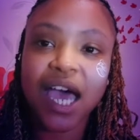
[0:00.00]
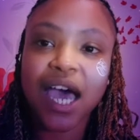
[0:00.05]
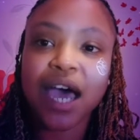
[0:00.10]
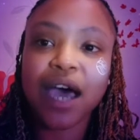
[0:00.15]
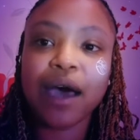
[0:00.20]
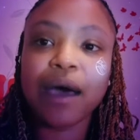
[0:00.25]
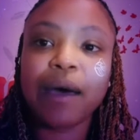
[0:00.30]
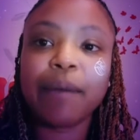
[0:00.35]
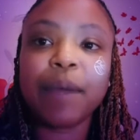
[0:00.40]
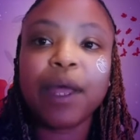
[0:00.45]

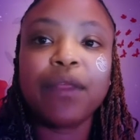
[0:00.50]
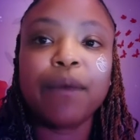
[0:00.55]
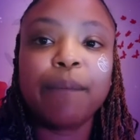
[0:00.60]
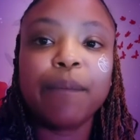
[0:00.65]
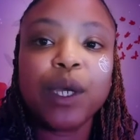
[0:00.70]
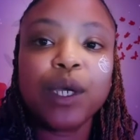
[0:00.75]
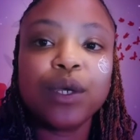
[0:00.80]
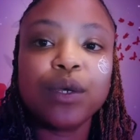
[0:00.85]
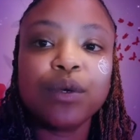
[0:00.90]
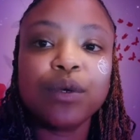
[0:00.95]
The
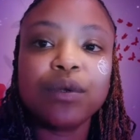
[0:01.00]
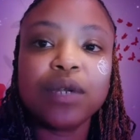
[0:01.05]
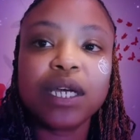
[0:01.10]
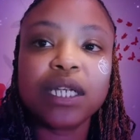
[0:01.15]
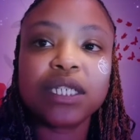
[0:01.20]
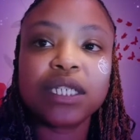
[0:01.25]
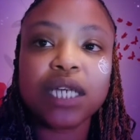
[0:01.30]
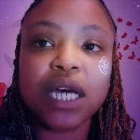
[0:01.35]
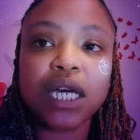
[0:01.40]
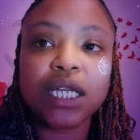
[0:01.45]

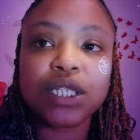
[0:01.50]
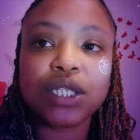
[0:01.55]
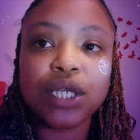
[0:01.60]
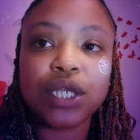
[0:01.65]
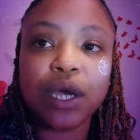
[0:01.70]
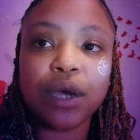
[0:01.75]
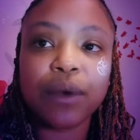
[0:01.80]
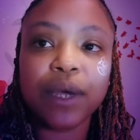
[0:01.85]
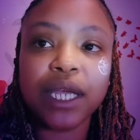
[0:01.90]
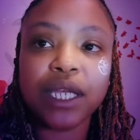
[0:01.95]
moon does
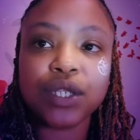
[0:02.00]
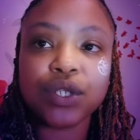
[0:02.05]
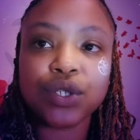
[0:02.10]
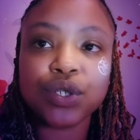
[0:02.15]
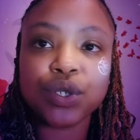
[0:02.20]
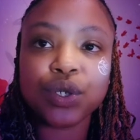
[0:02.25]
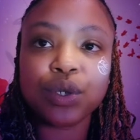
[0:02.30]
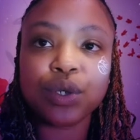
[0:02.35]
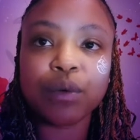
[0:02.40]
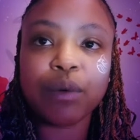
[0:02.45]
go
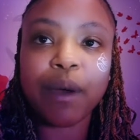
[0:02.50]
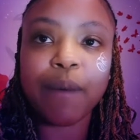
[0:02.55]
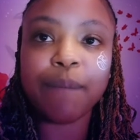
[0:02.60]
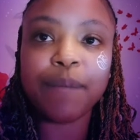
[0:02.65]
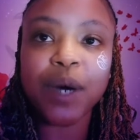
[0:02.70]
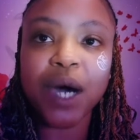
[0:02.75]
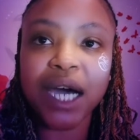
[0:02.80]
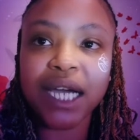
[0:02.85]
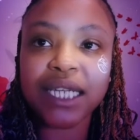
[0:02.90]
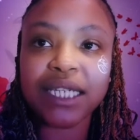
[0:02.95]
into
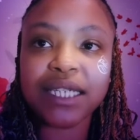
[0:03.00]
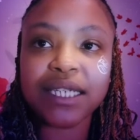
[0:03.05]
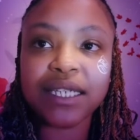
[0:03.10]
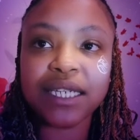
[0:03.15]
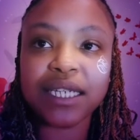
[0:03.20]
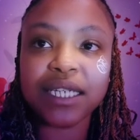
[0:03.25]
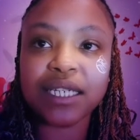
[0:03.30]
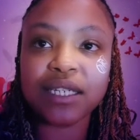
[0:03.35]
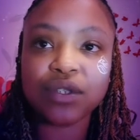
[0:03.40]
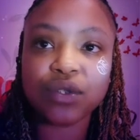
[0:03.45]

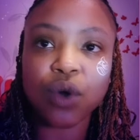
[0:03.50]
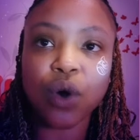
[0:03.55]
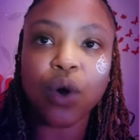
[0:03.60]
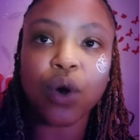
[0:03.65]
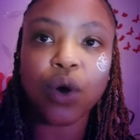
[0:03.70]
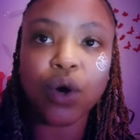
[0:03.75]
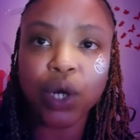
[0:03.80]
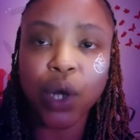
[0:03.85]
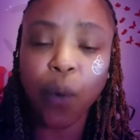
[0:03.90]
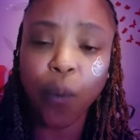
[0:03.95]
Pisces
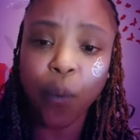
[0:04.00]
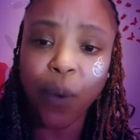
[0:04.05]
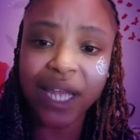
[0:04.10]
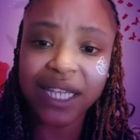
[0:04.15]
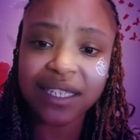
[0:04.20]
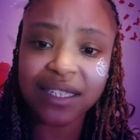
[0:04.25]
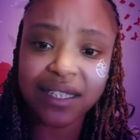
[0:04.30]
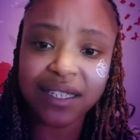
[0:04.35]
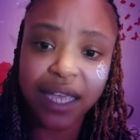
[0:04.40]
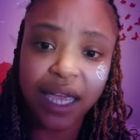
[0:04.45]
on
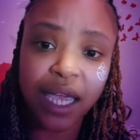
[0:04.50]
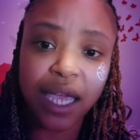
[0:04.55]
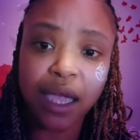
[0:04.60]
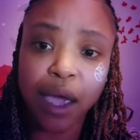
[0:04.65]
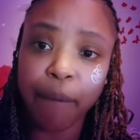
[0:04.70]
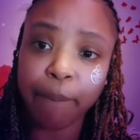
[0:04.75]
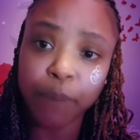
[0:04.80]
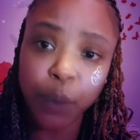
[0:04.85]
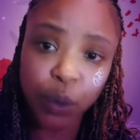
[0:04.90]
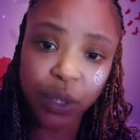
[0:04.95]

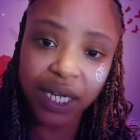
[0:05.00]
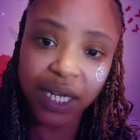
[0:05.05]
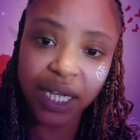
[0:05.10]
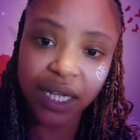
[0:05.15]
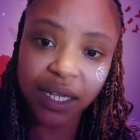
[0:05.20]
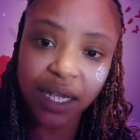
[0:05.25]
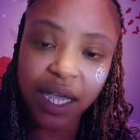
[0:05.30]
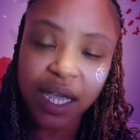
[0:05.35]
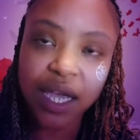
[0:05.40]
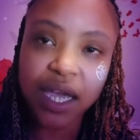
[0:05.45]
Wednesday
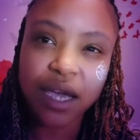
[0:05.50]
morning